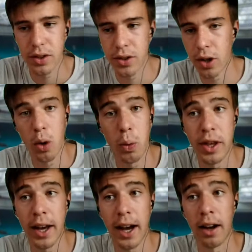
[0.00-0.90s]
So
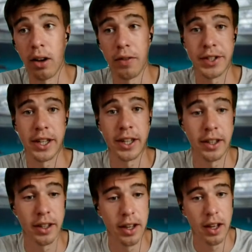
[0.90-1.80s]
yeah,
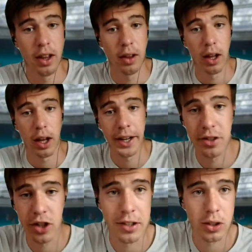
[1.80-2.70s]
obviously, I need
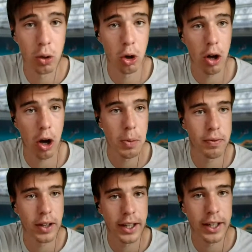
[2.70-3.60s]
to check the score.
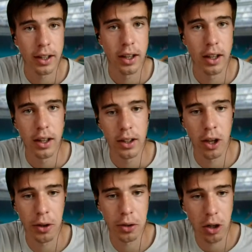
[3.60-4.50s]
Hopefully,
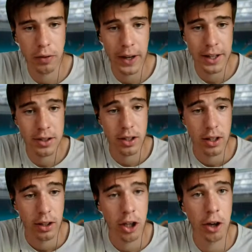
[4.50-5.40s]
Kukagov has
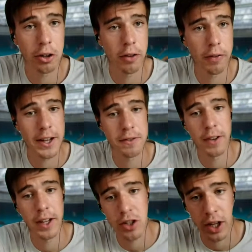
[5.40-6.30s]

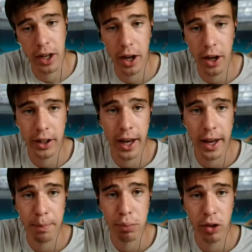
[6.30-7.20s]
finished it.
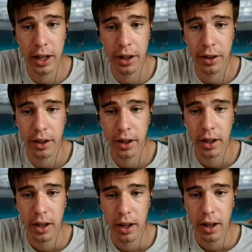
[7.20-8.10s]
Okay, brilliant.
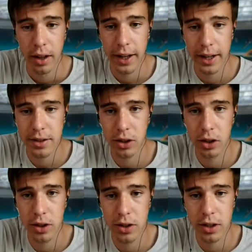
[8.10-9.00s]
That's
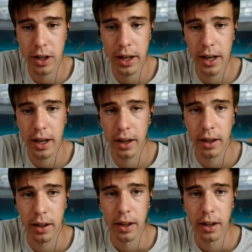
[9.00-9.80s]
good to hear.